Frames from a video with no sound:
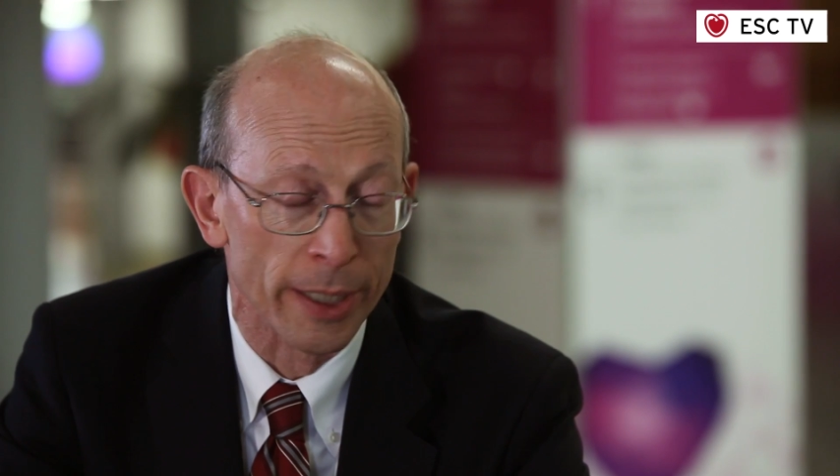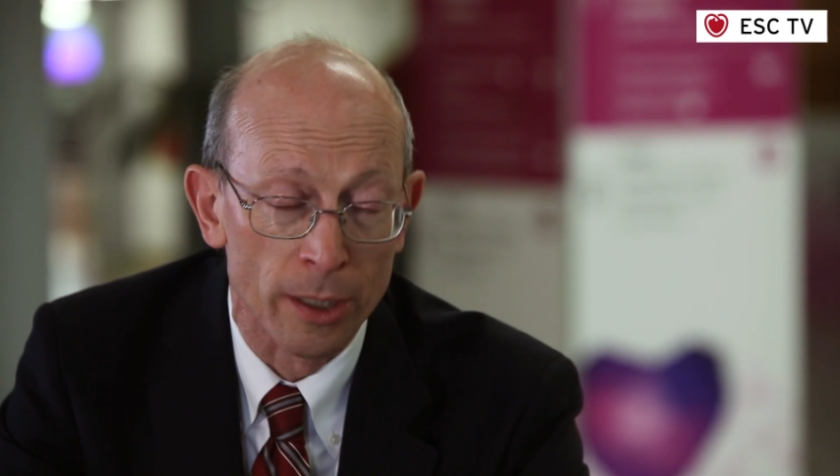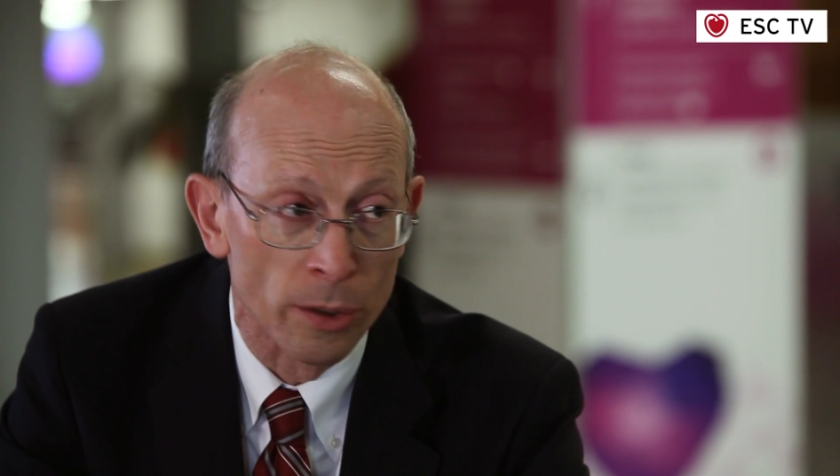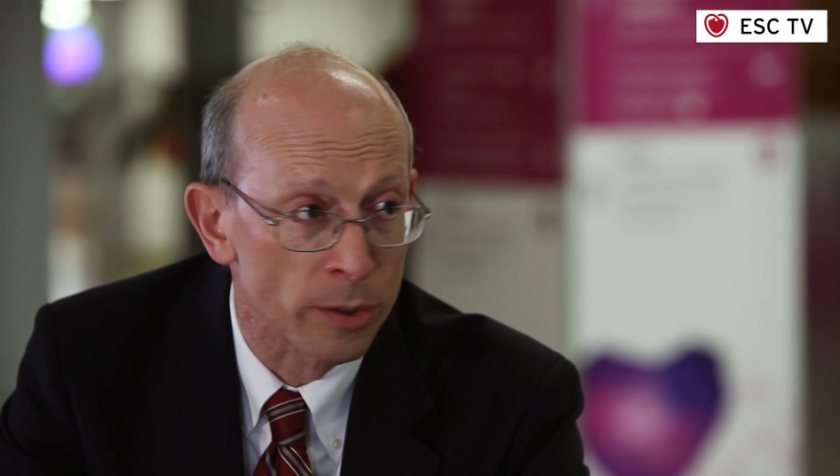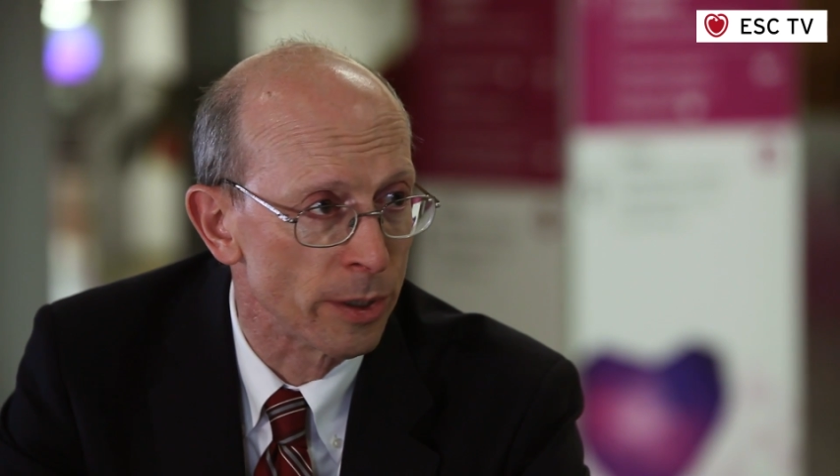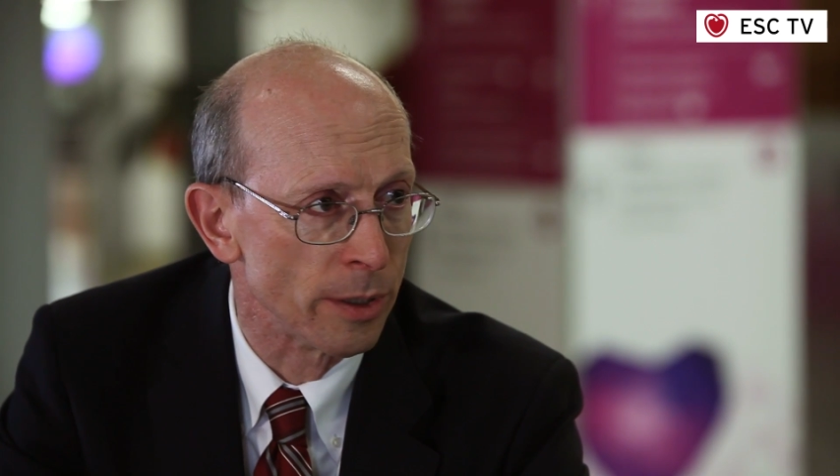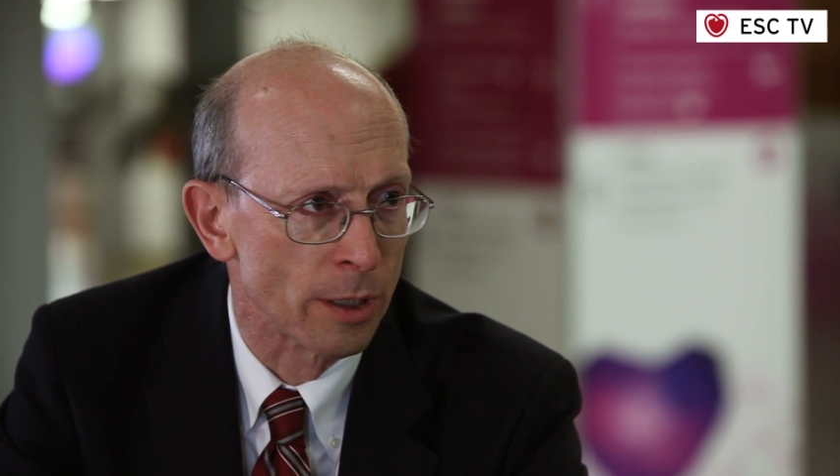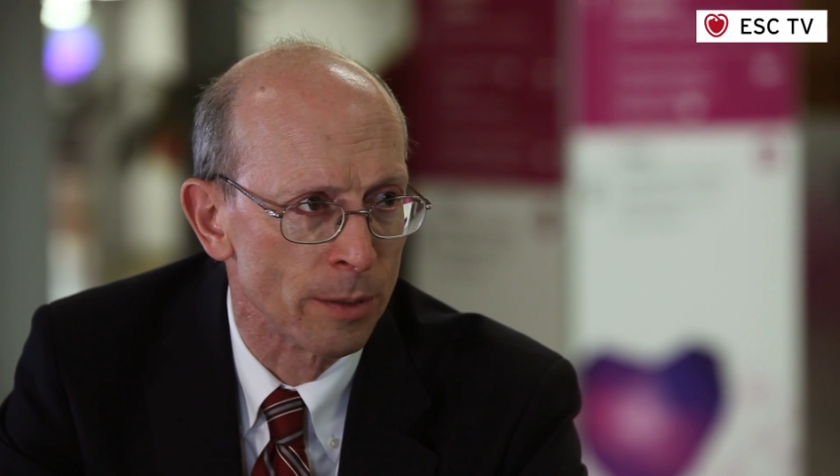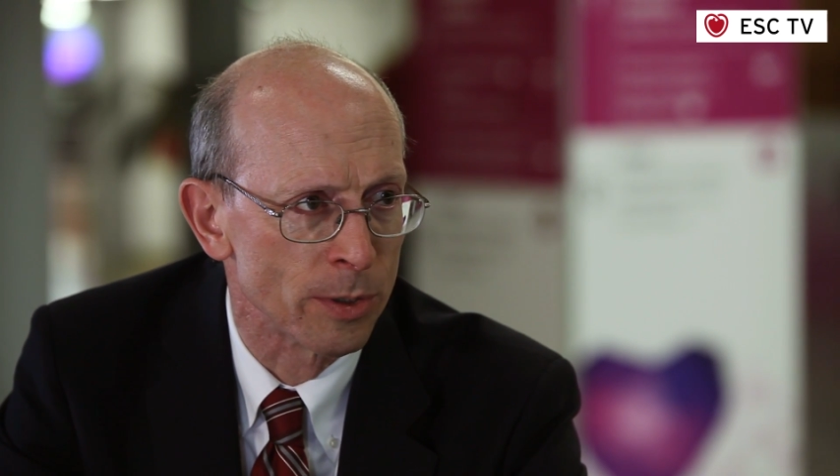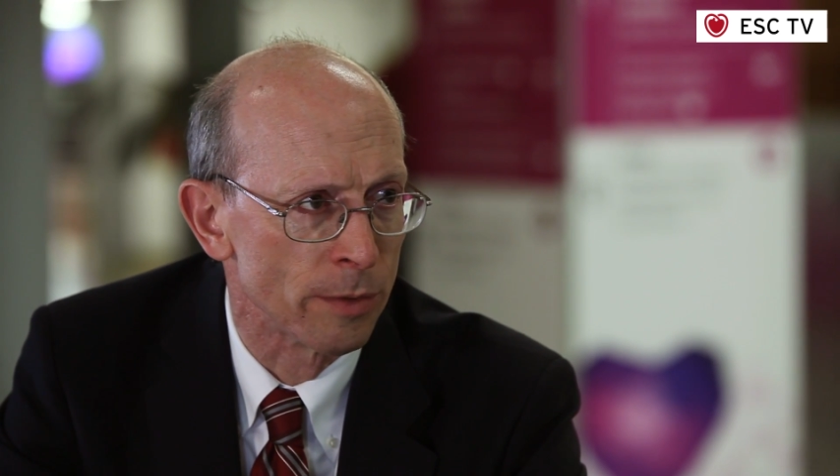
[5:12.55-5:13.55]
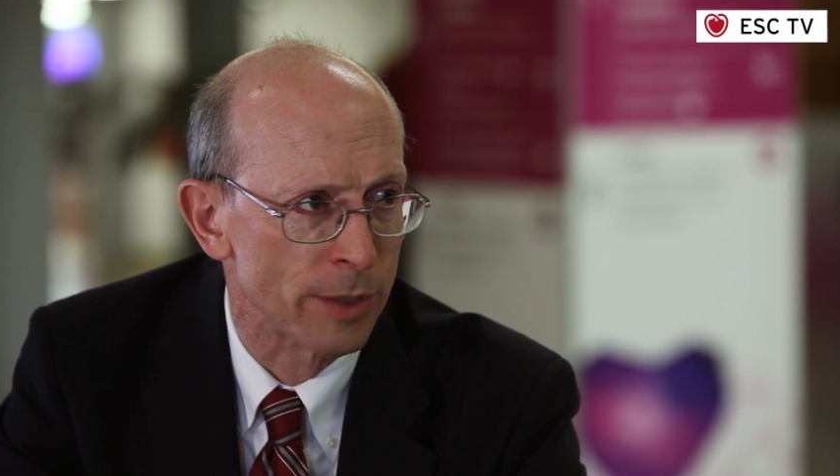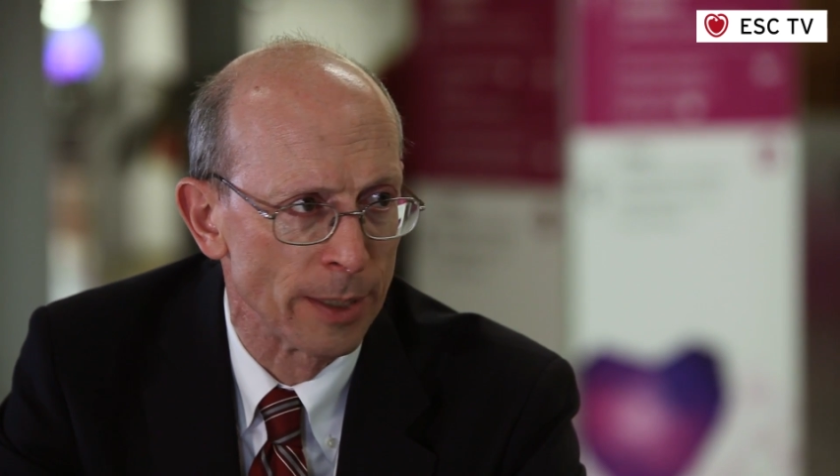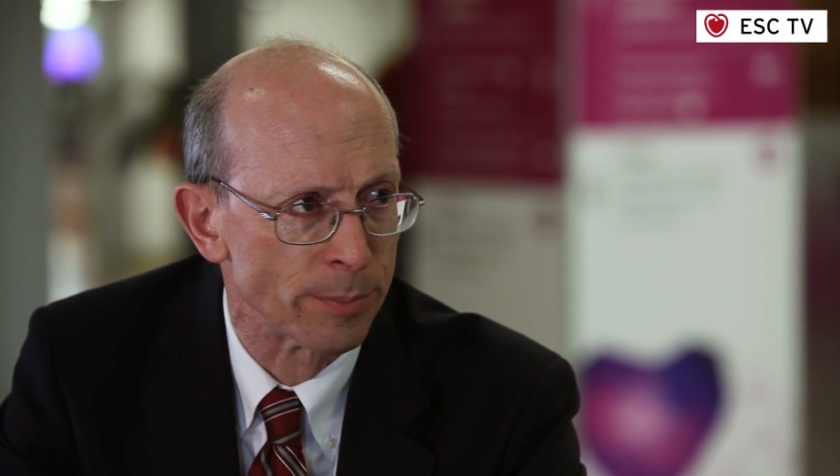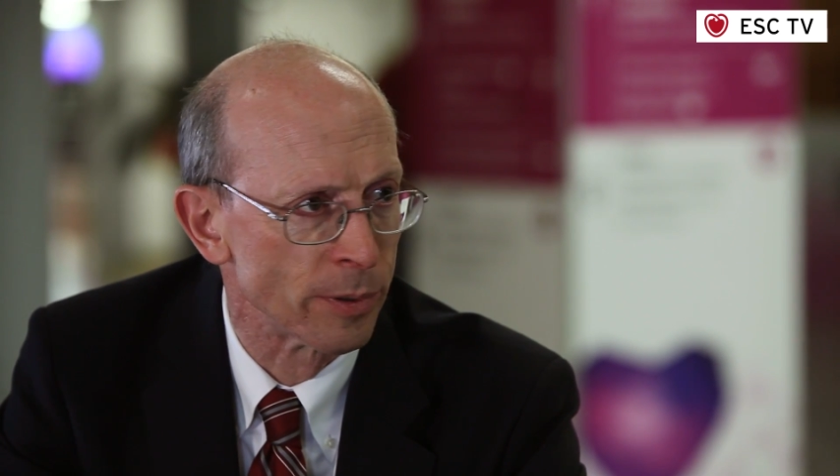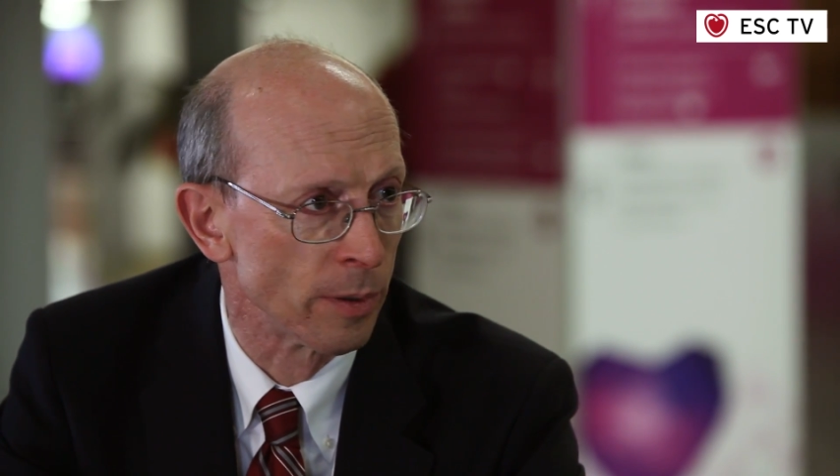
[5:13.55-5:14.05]
a cost in terms of
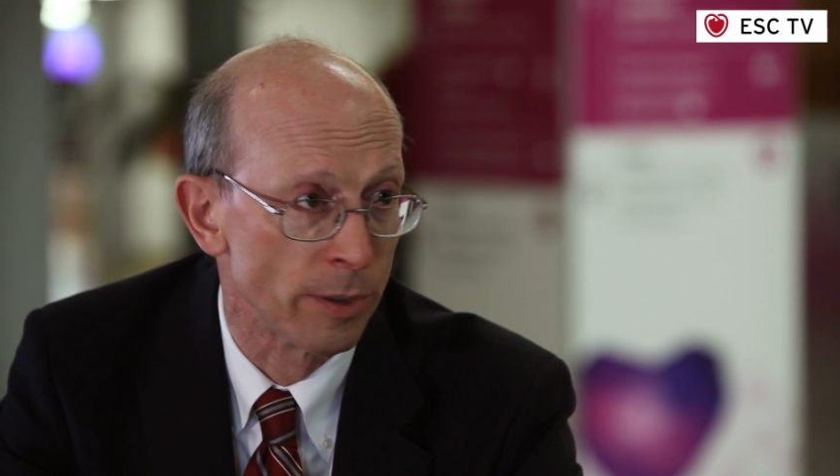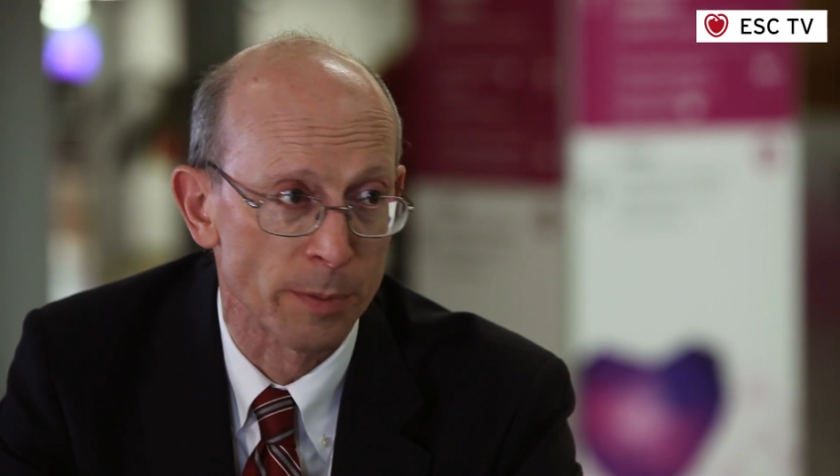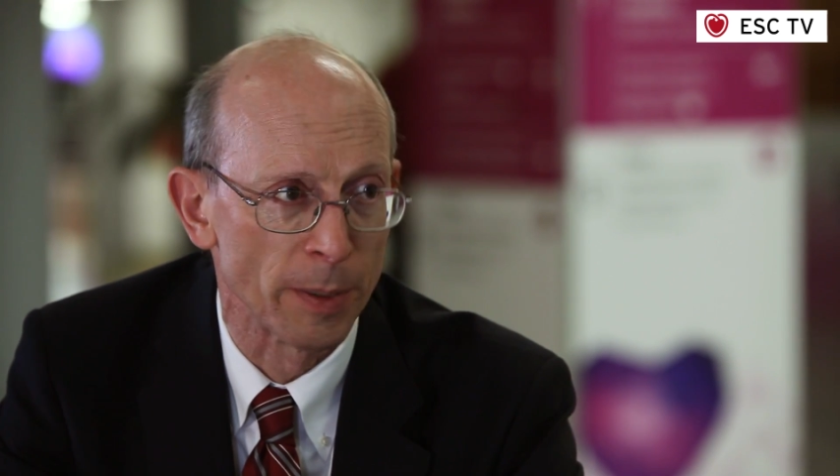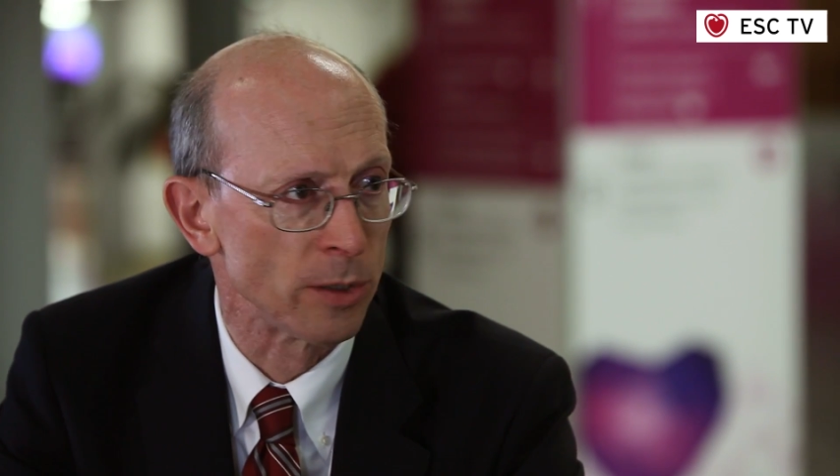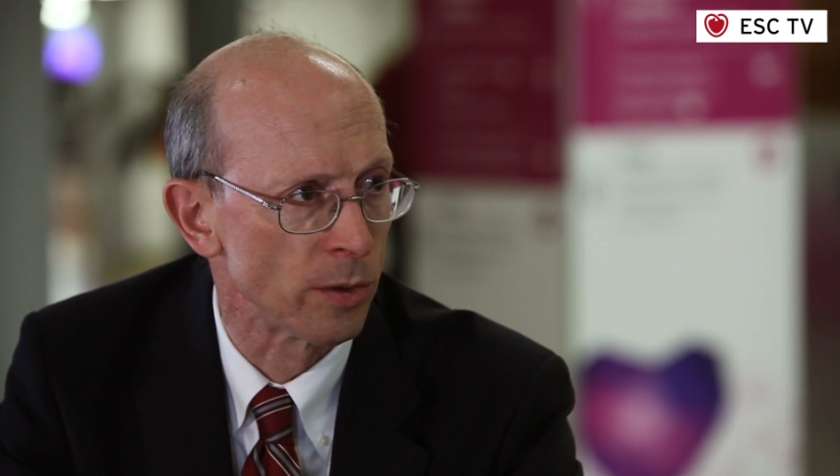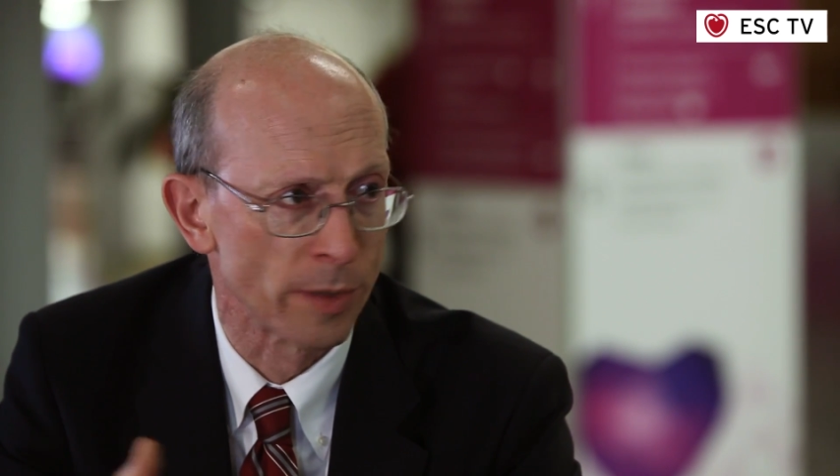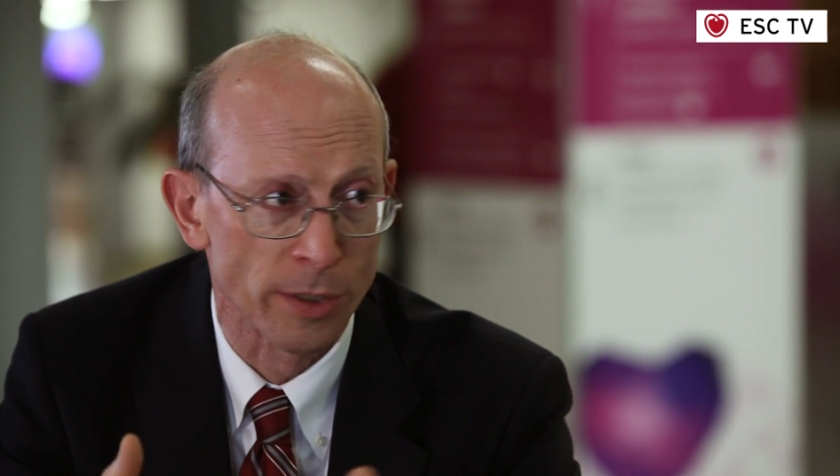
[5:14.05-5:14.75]
temporal and spatial